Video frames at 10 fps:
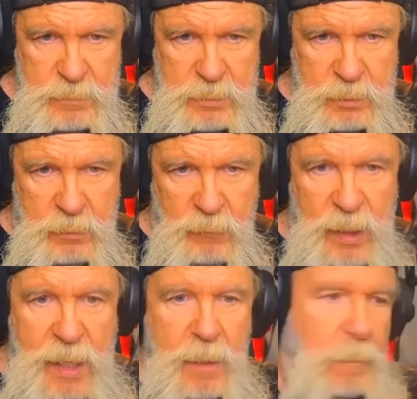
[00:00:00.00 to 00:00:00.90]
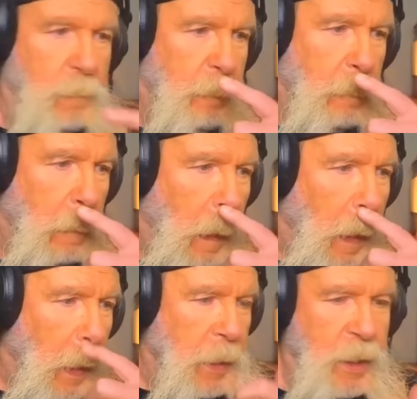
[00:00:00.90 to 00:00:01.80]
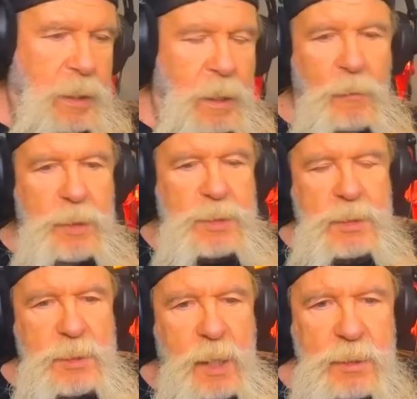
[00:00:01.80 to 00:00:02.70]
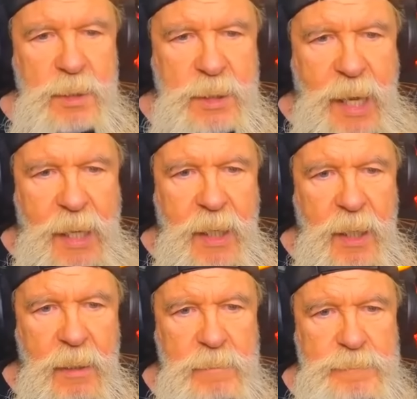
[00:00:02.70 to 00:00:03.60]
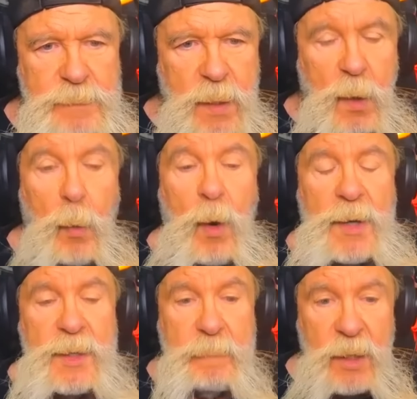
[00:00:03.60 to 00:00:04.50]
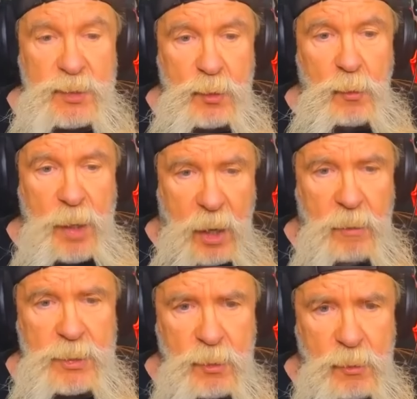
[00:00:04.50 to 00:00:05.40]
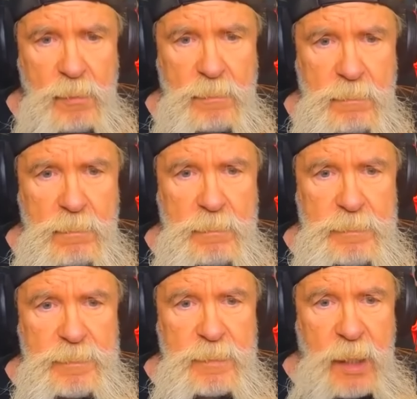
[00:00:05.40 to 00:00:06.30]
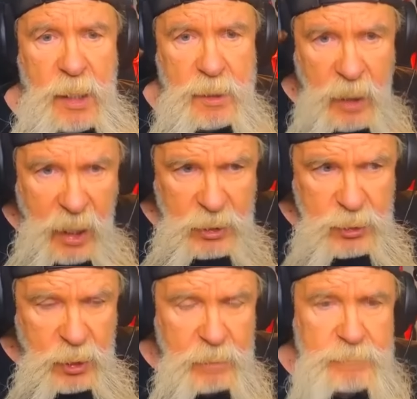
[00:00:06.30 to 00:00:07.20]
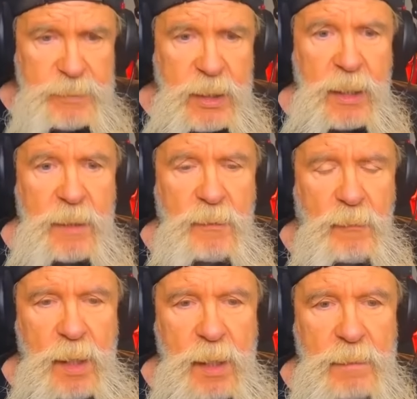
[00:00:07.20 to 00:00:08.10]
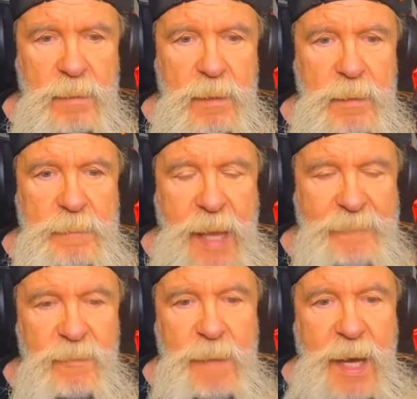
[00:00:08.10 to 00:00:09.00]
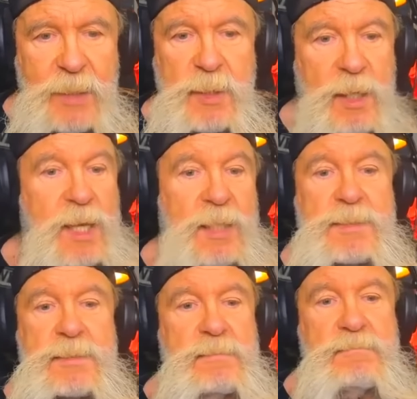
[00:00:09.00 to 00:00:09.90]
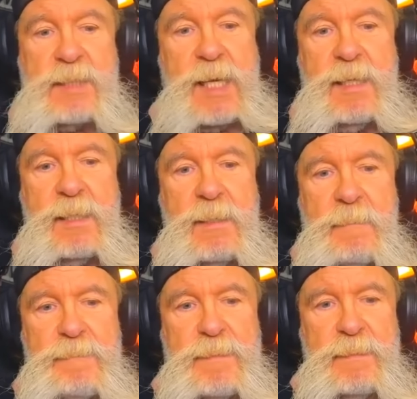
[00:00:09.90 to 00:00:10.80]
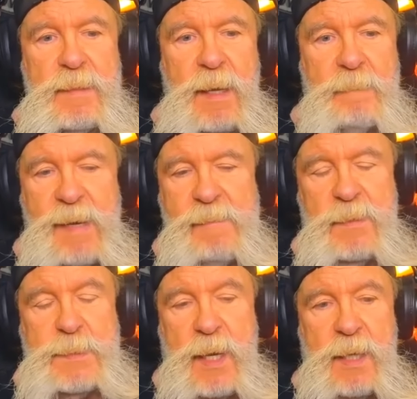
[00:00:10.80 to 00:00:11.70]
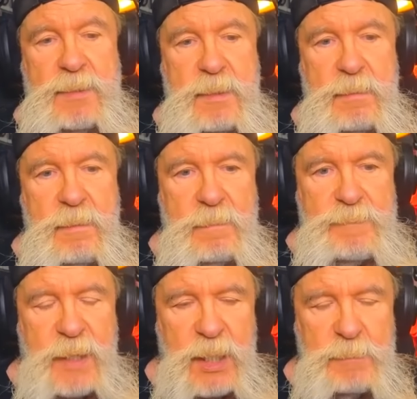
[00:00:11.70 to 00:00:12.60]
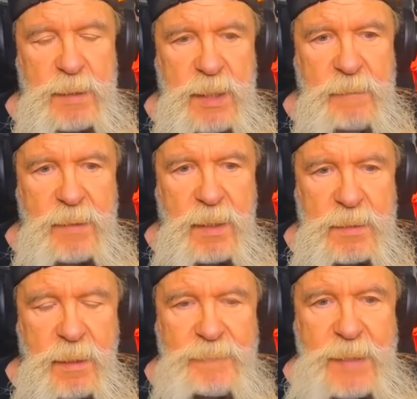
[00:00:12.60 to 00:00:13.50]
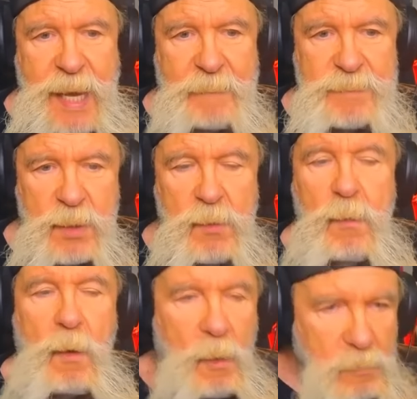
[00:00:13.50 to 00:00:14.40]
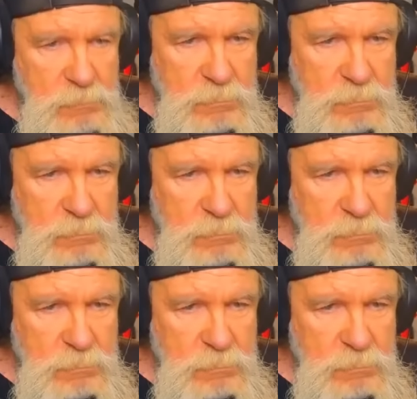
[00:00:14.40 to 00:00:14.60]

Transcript: So now Nick Aldis is not just like a one dimensional character. He can actually get in the ring, have a match against, say, a baby face that he's been given a tough time to, or